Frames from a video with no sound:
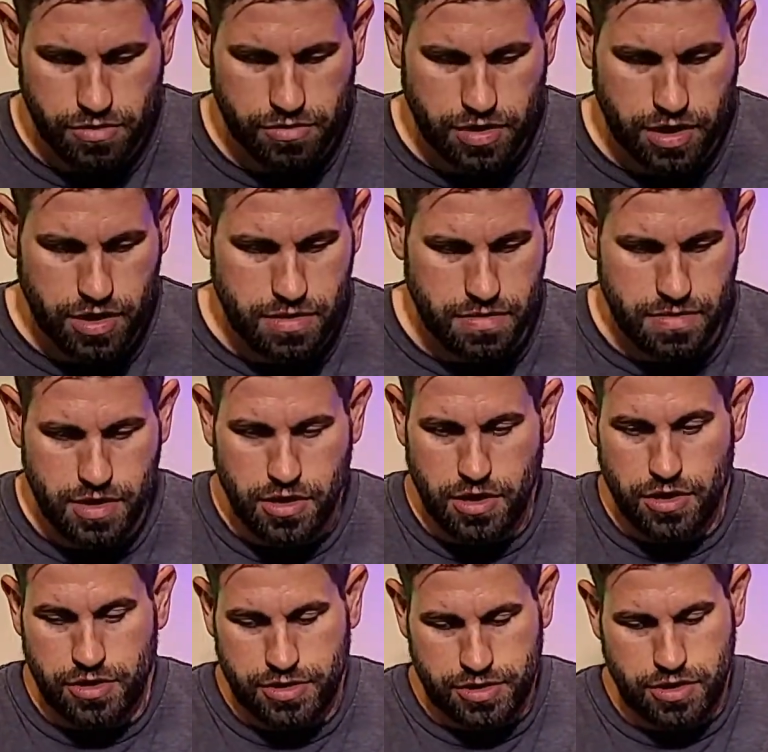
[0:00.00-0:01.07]
Okay,
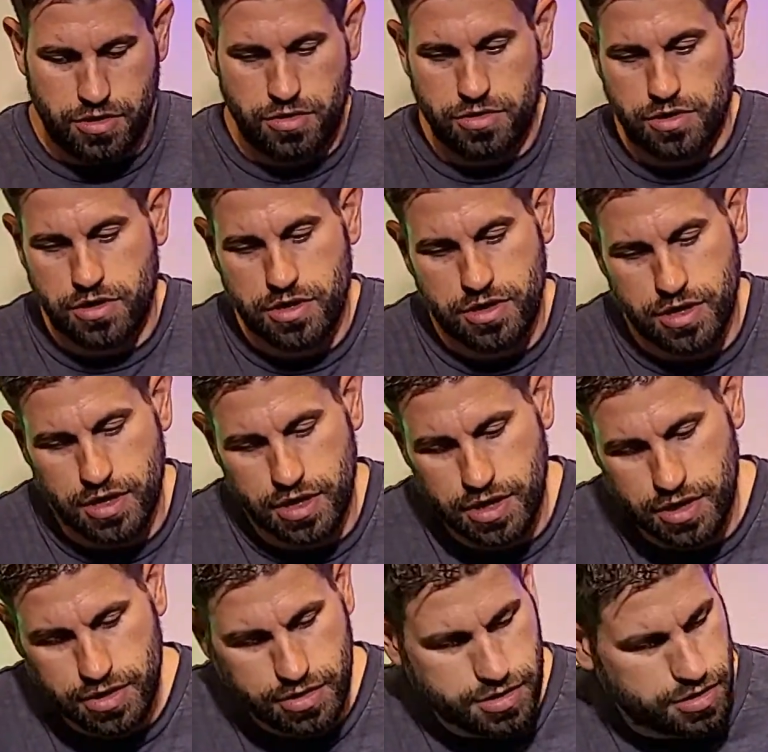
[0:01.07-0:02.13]
so the good thing
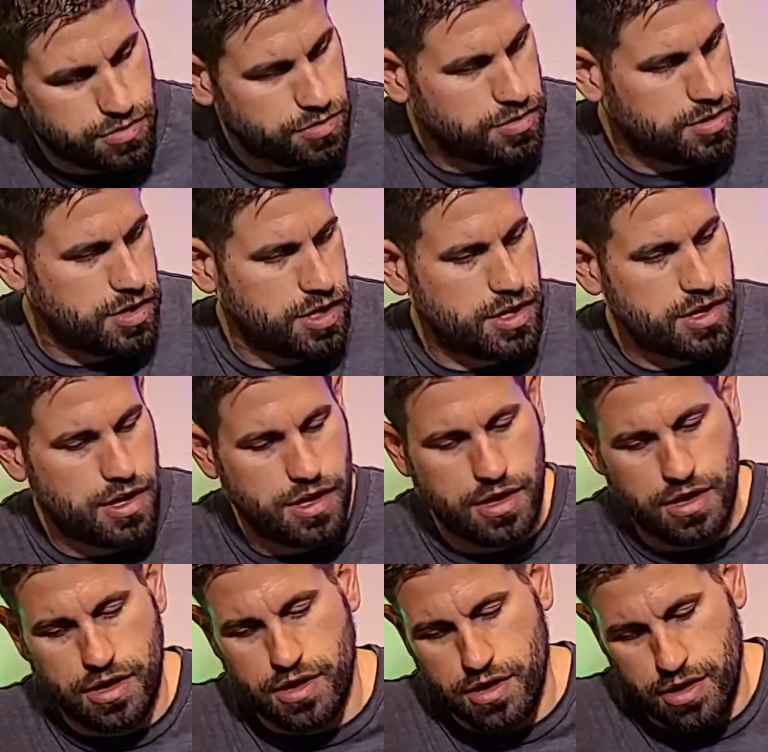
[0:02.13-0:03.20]
is, cool thing,
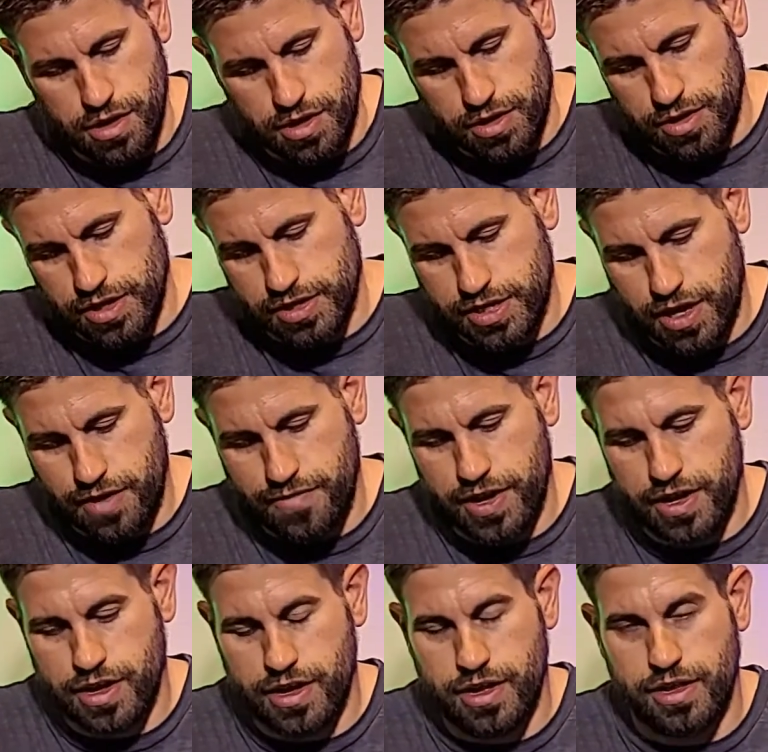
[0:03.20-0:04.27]
it does have
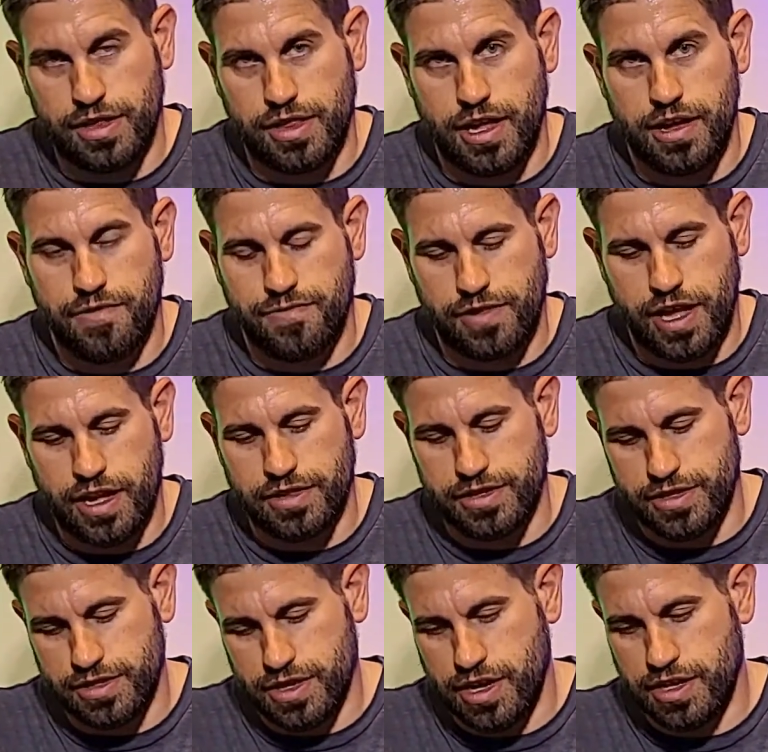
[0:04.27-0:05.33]
a lay flat
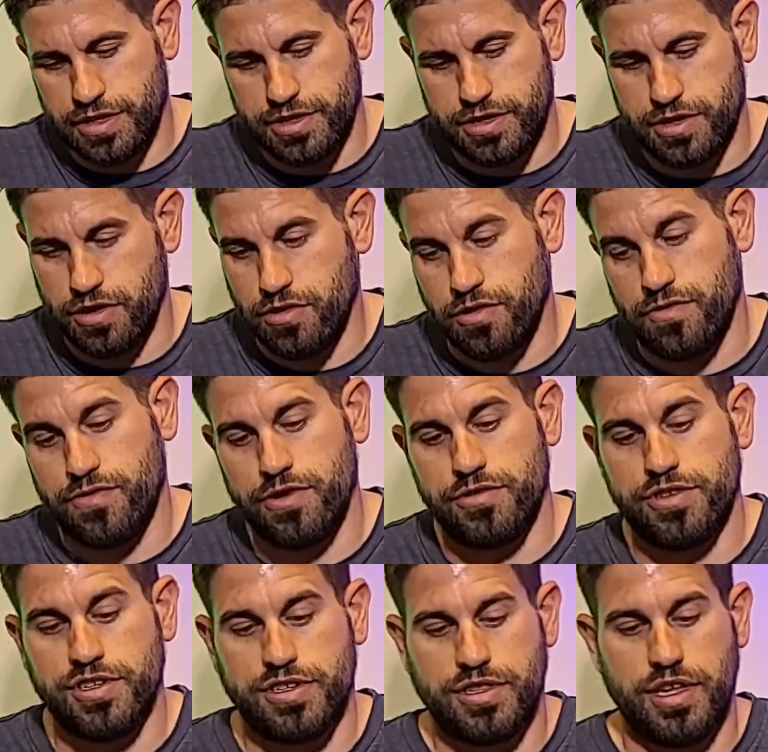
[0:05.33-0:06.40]
design, so if you
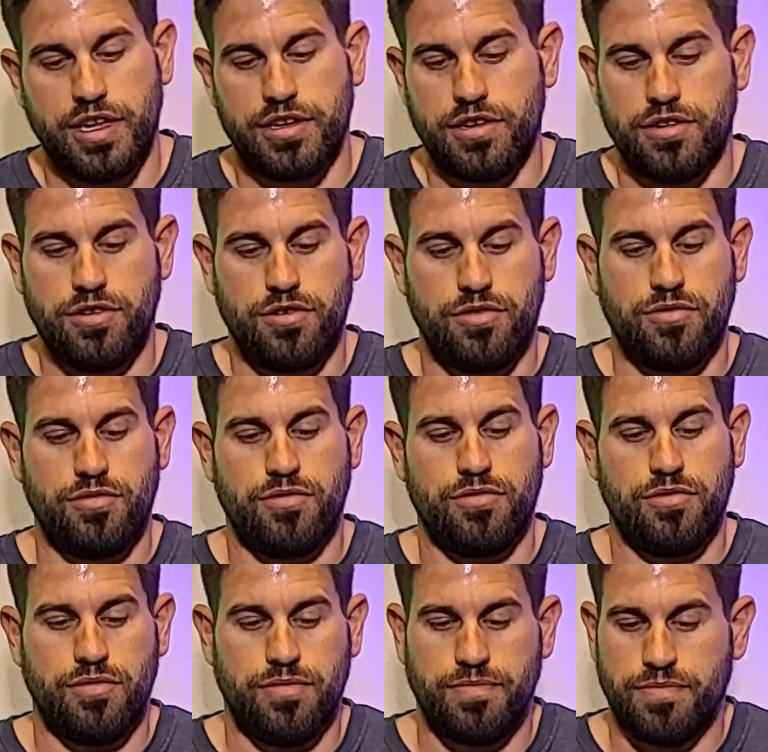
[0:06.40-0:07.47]
just need to
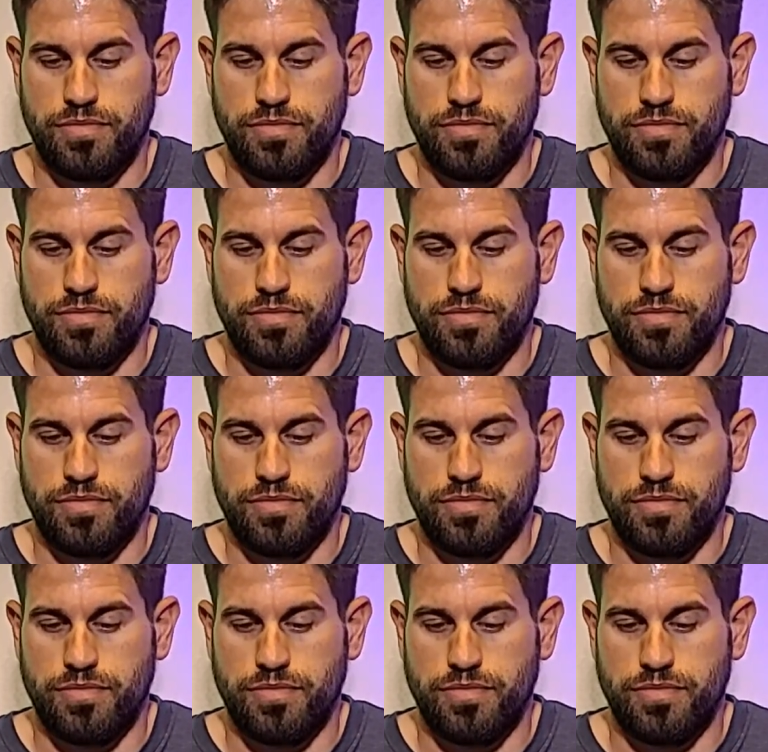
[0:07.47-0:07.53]
do